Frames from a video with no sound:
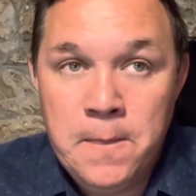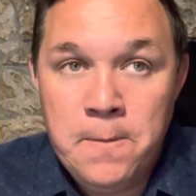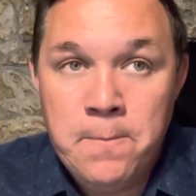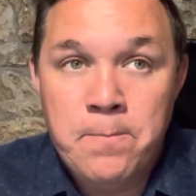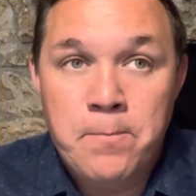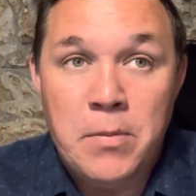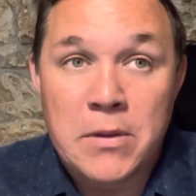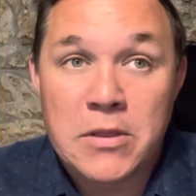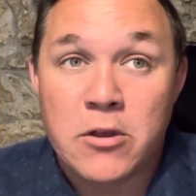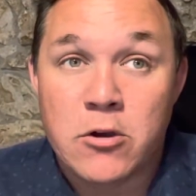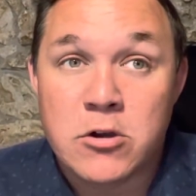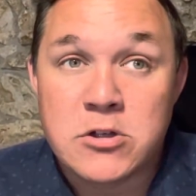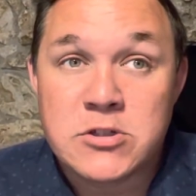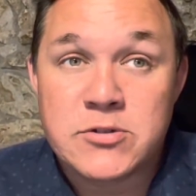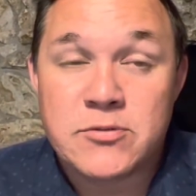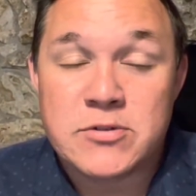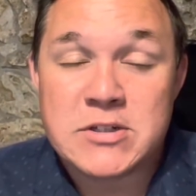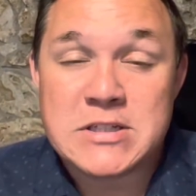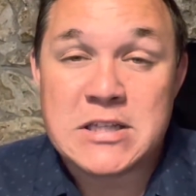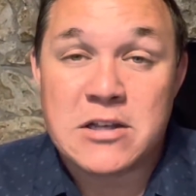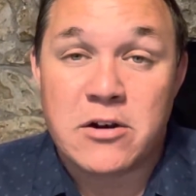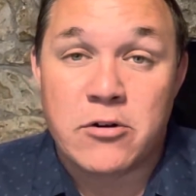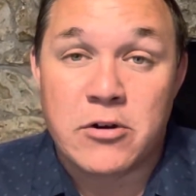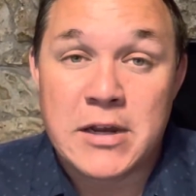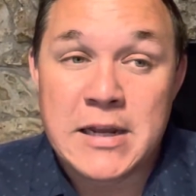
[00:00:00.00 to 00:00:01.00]
But those of us
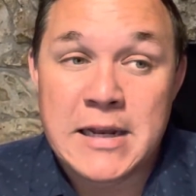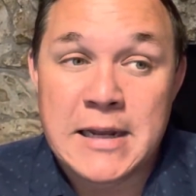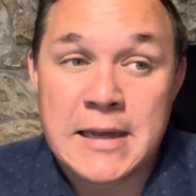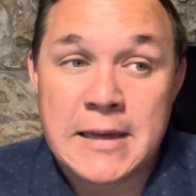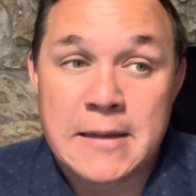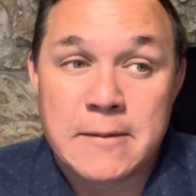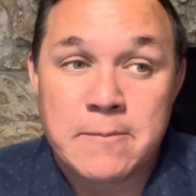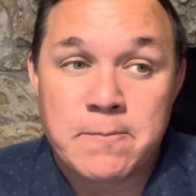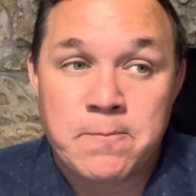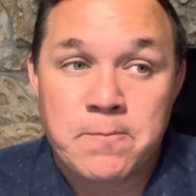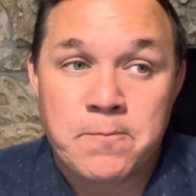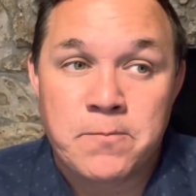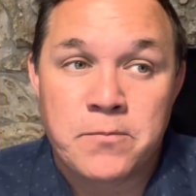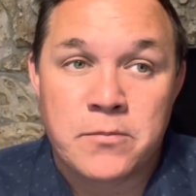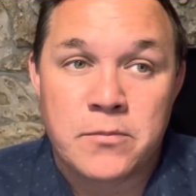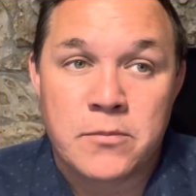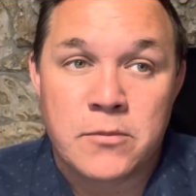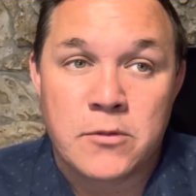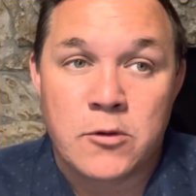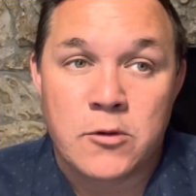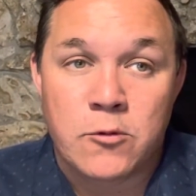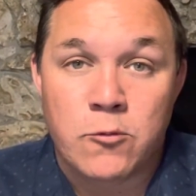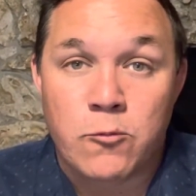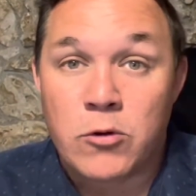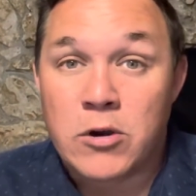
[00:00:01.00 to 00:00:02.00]
that are in it,
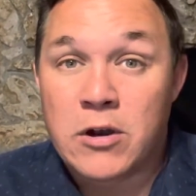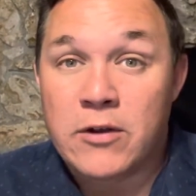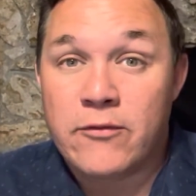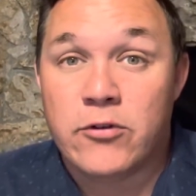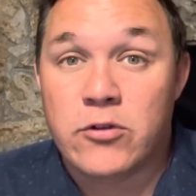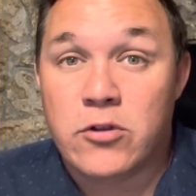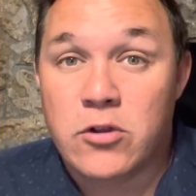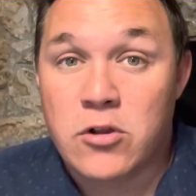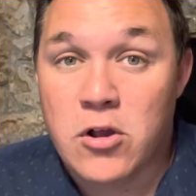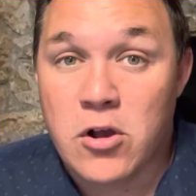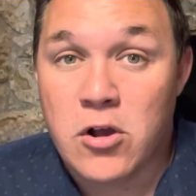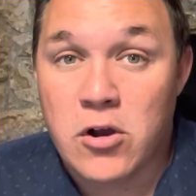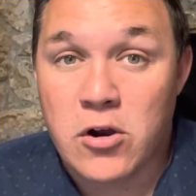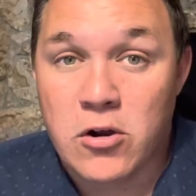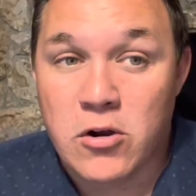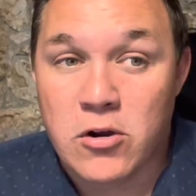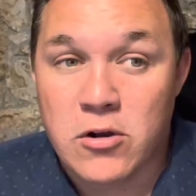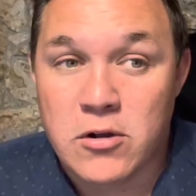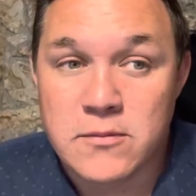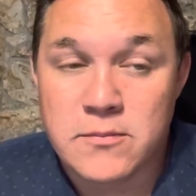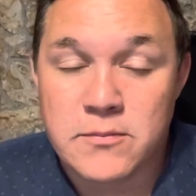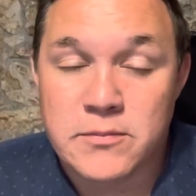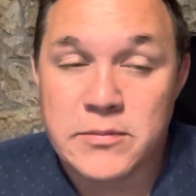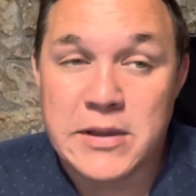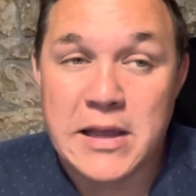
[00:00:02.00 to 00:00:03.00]
we're in it for the long
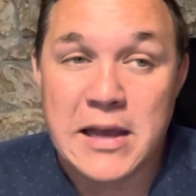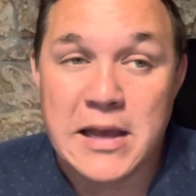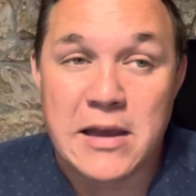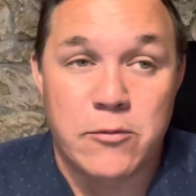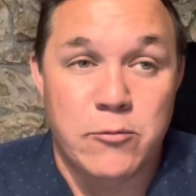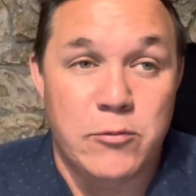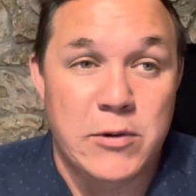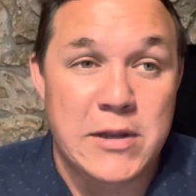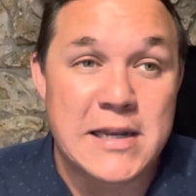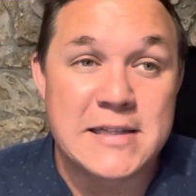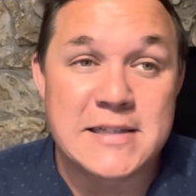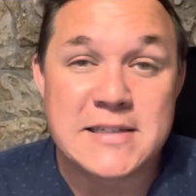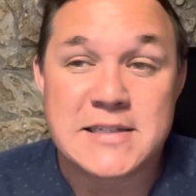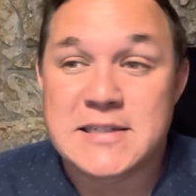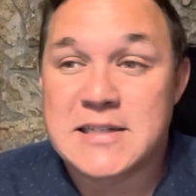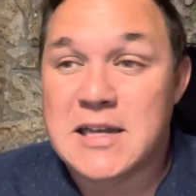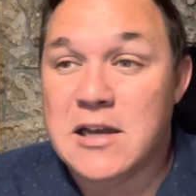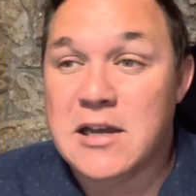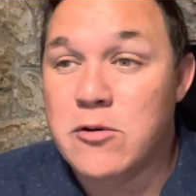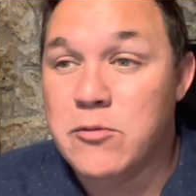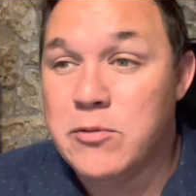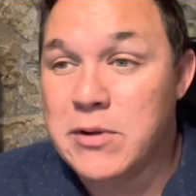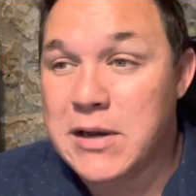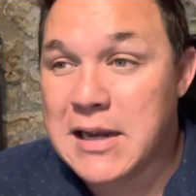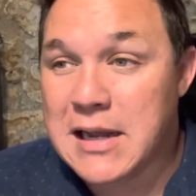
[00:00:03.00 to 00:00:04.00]
haul, that we didn't
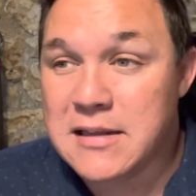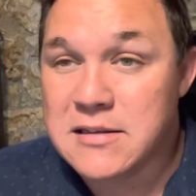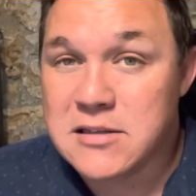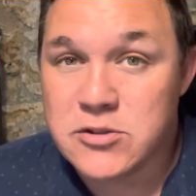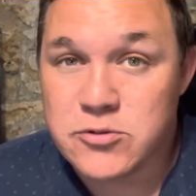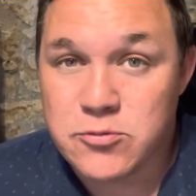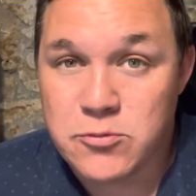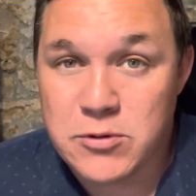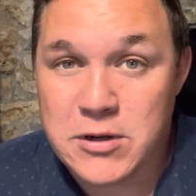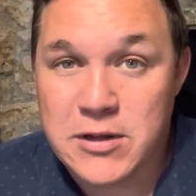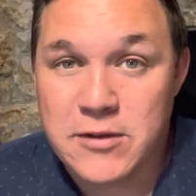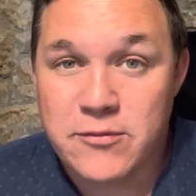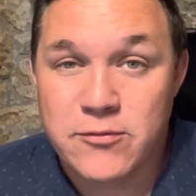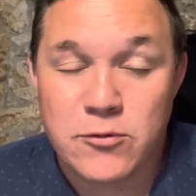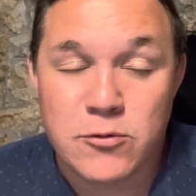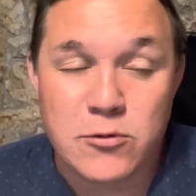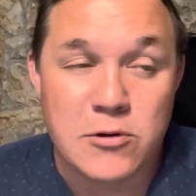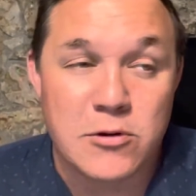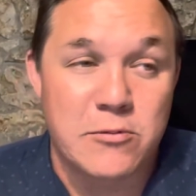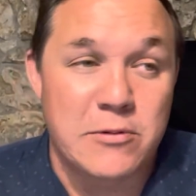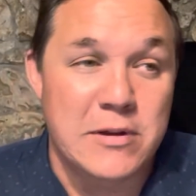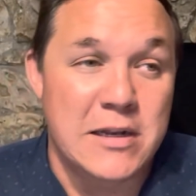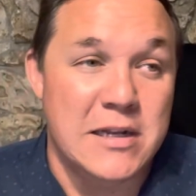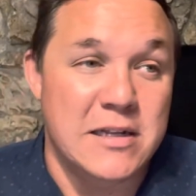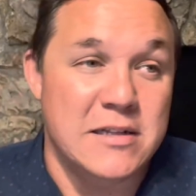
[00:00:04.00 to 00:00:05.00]
sell when it got to
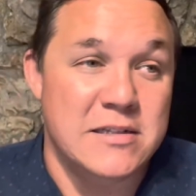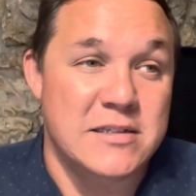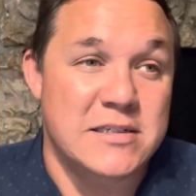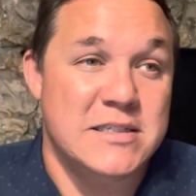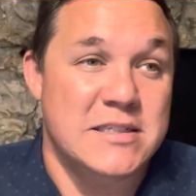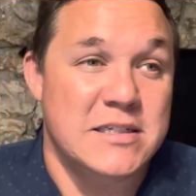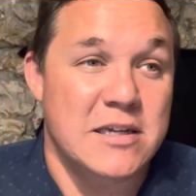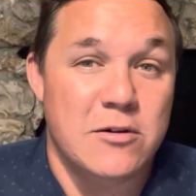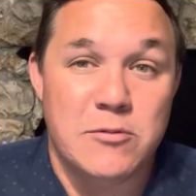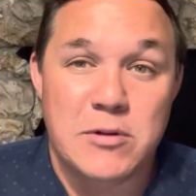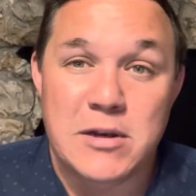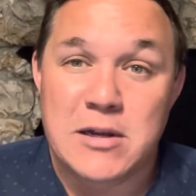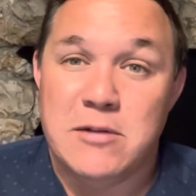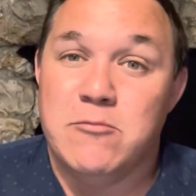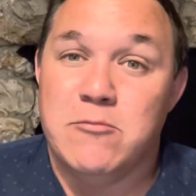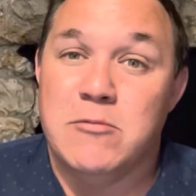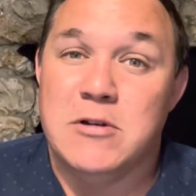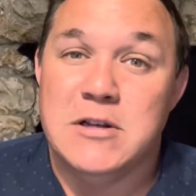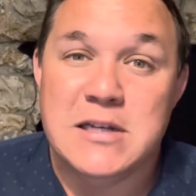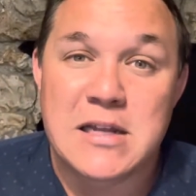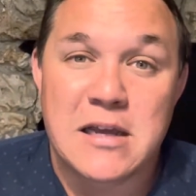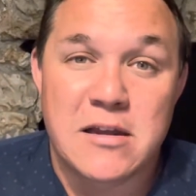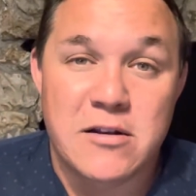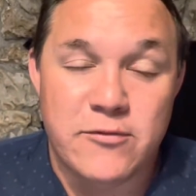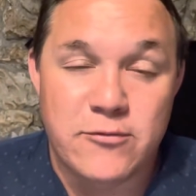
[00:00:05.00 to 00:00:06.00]
24, we didn't sell when it went
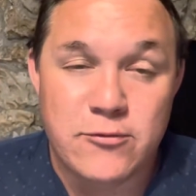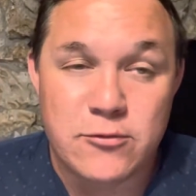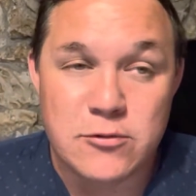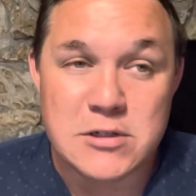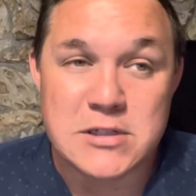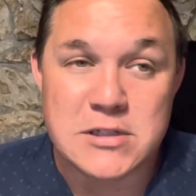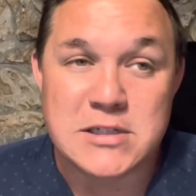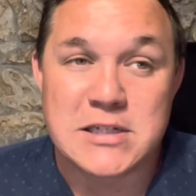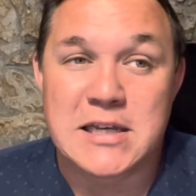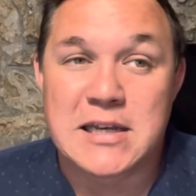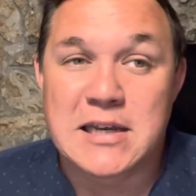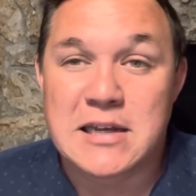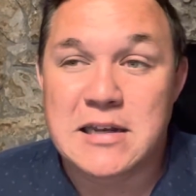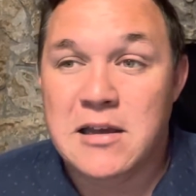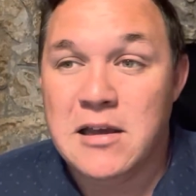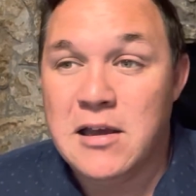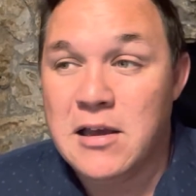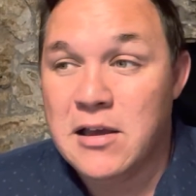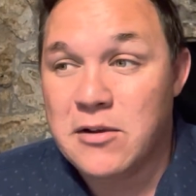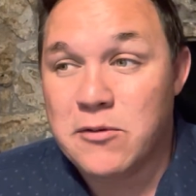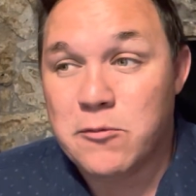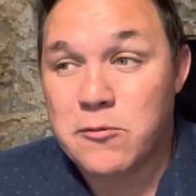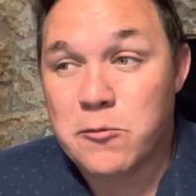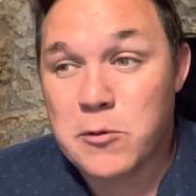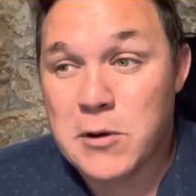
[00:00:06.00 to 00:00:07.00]
down to 14,
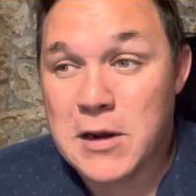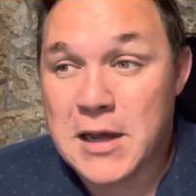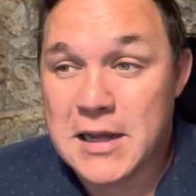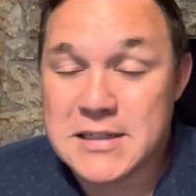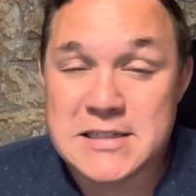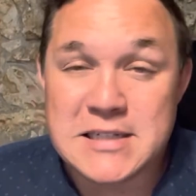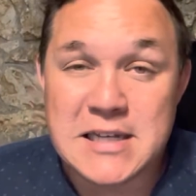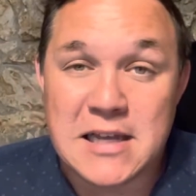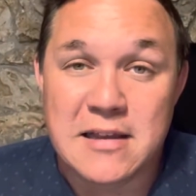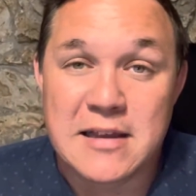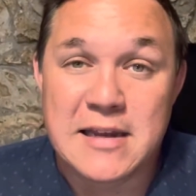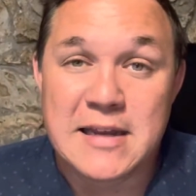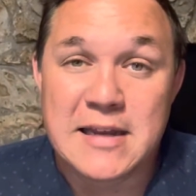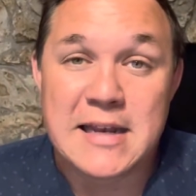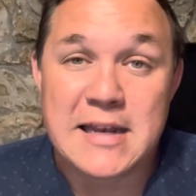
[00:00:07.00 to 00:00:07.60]
we're not selling